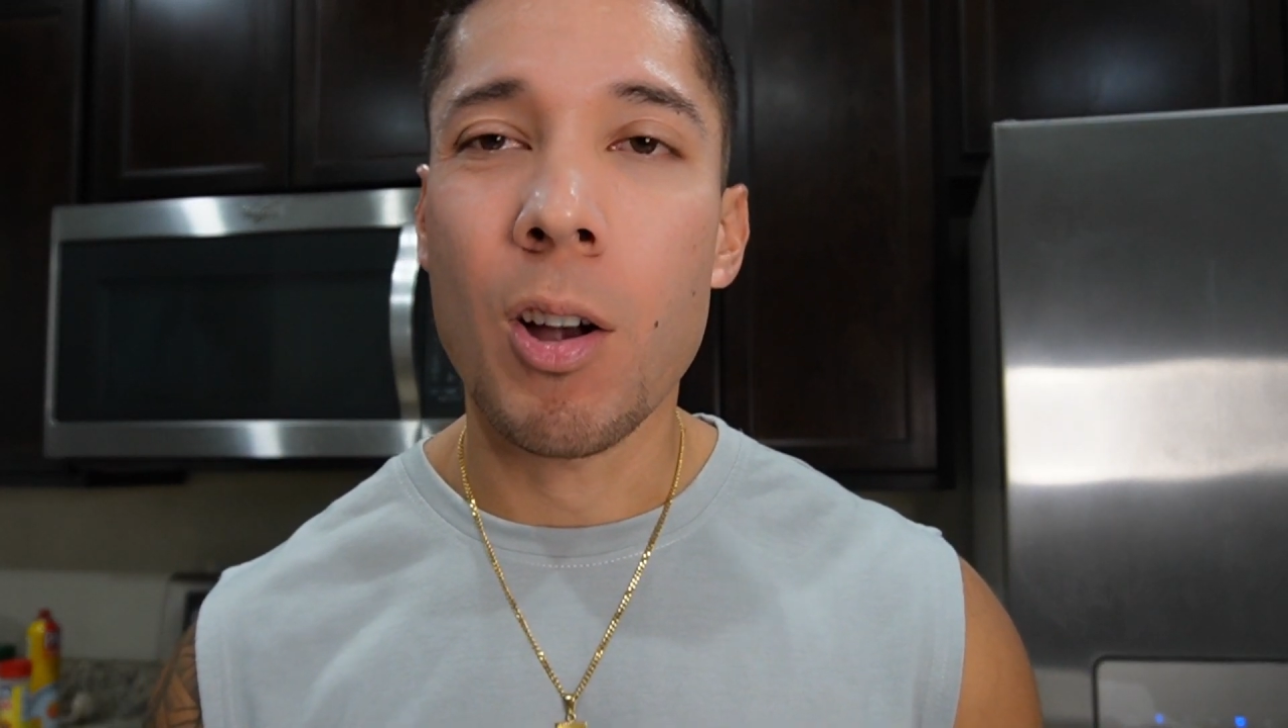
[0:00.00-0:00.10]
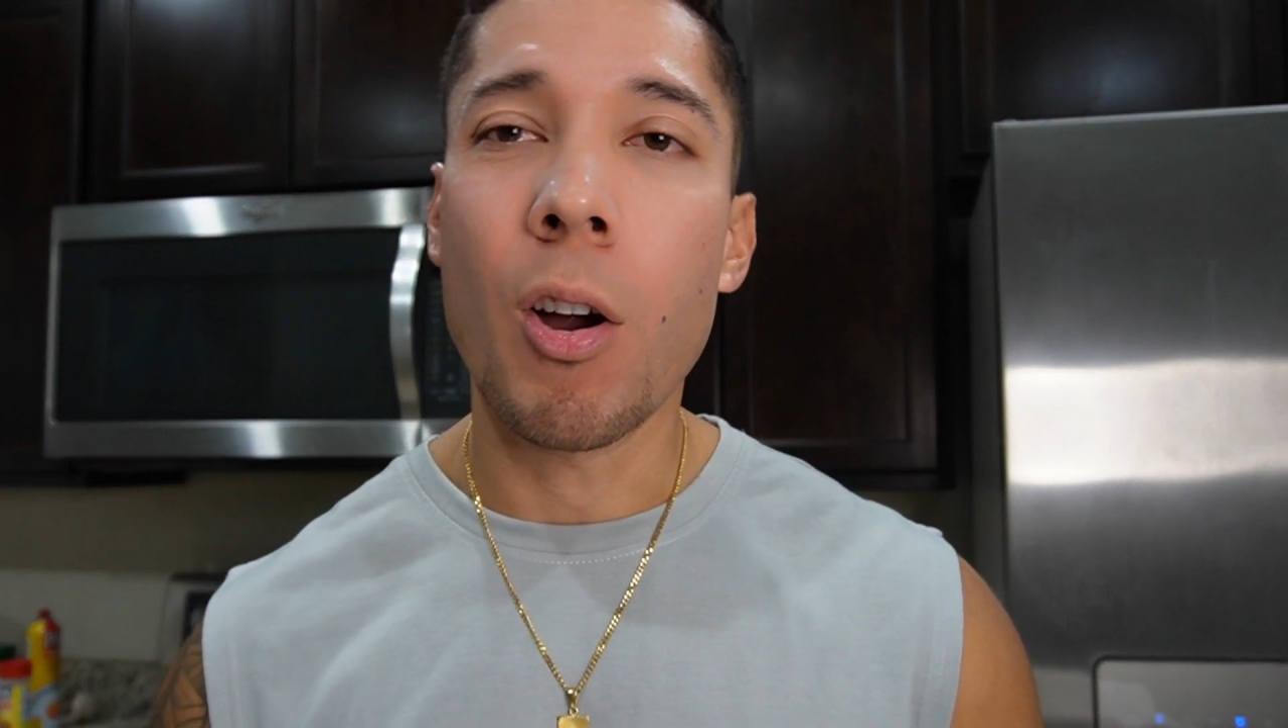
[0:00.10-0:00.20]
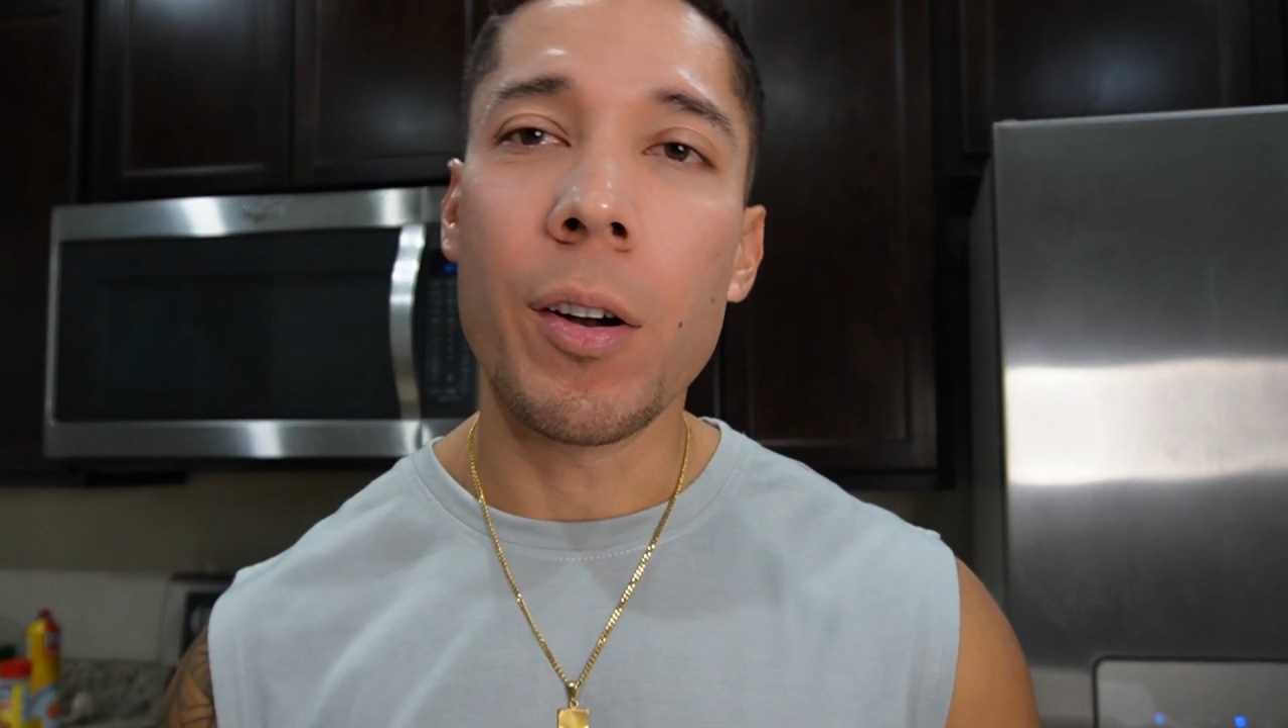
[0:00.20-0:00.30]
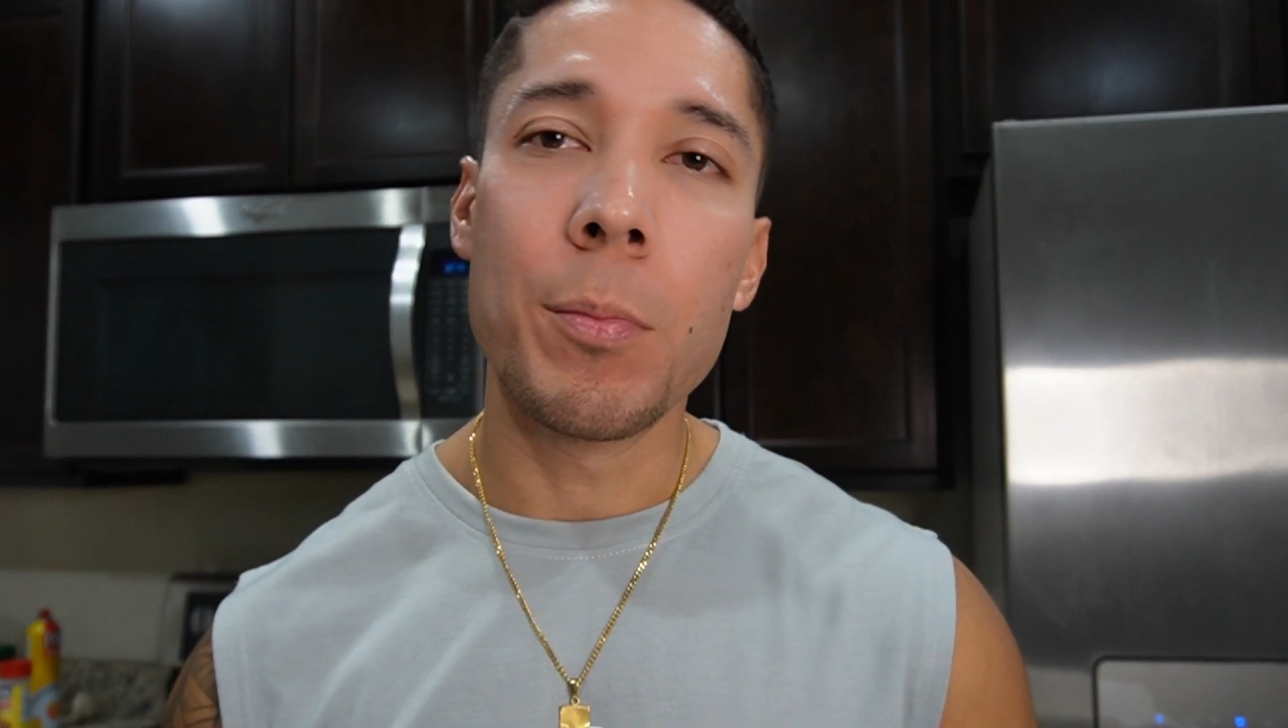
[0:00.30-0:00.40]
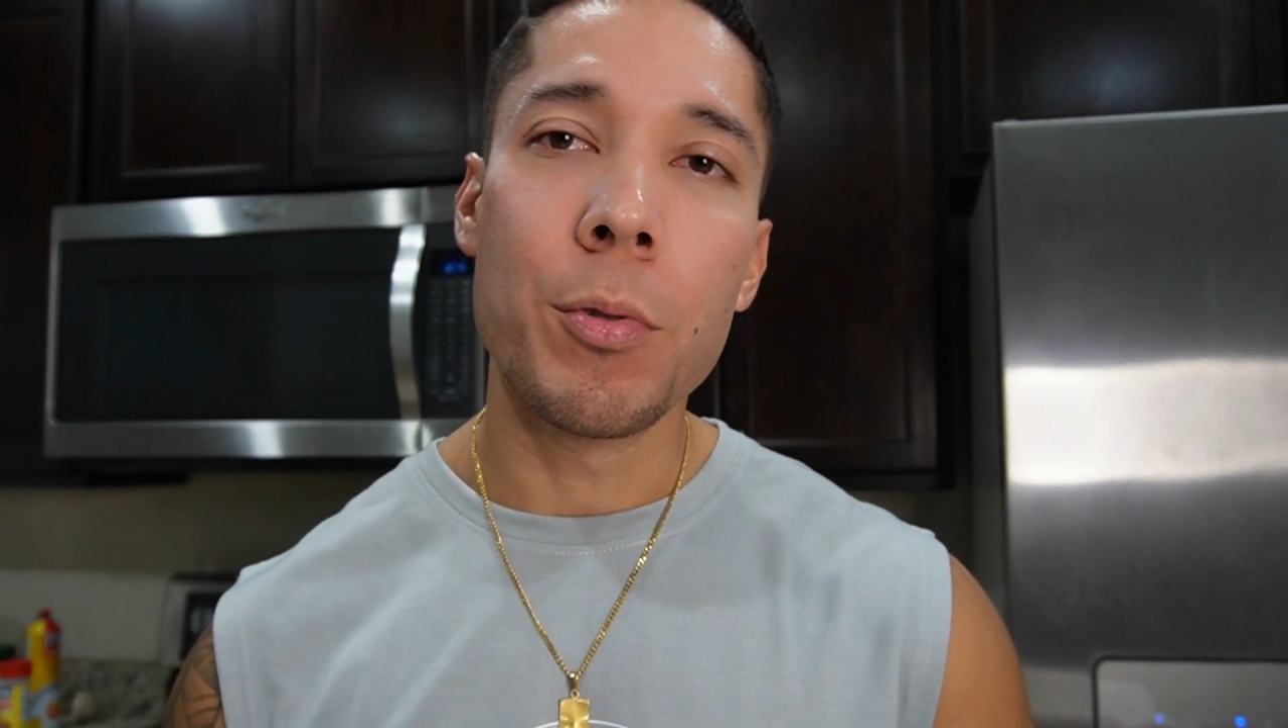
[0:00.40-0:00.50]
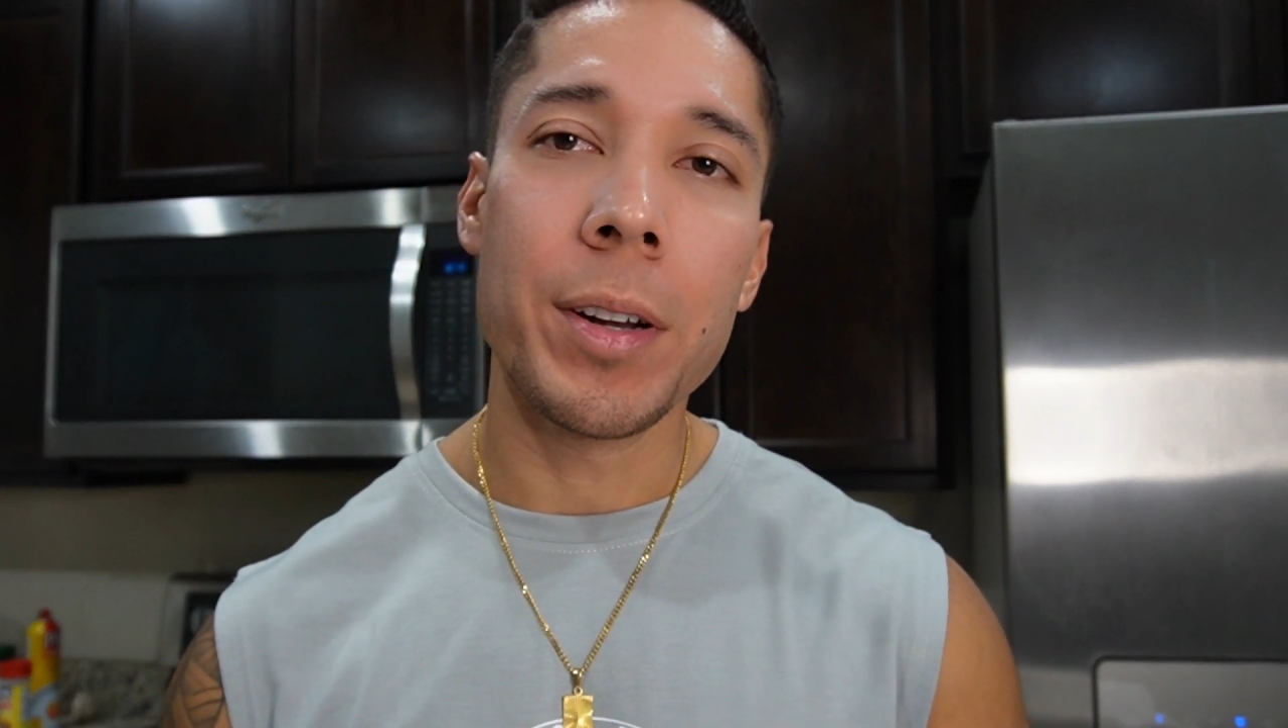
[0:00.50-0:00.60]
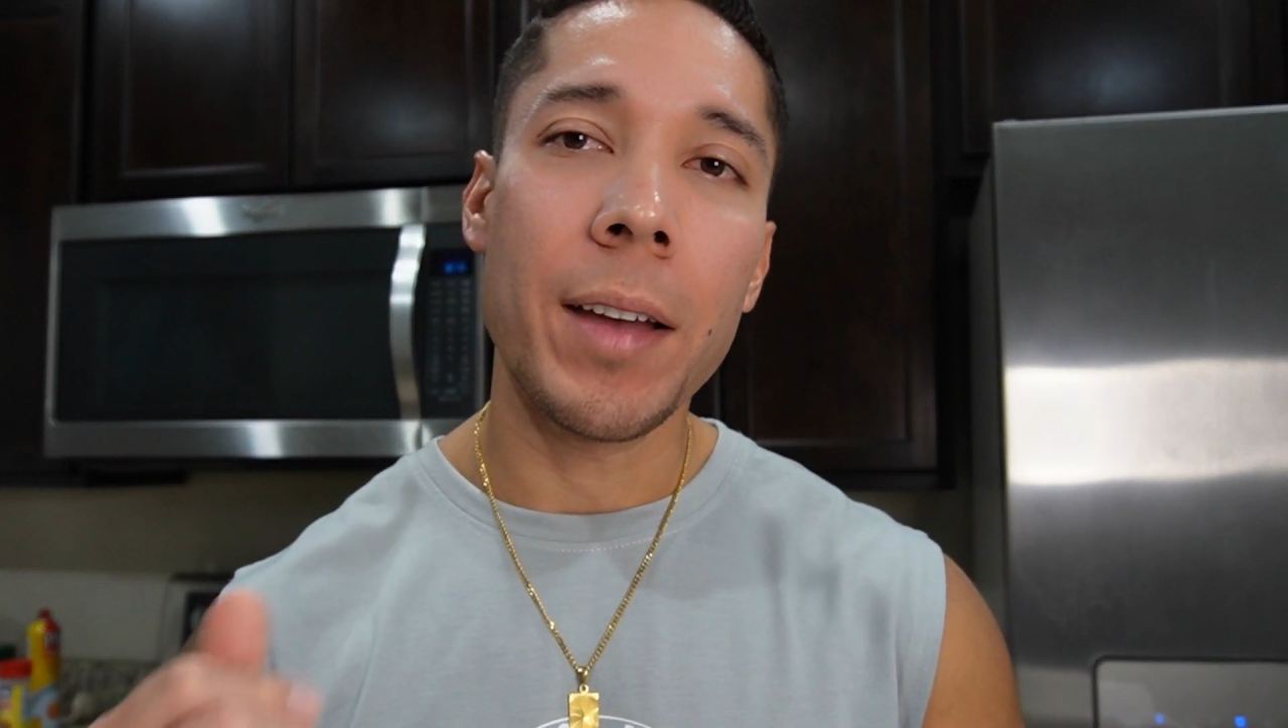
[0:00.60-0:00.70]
cardboard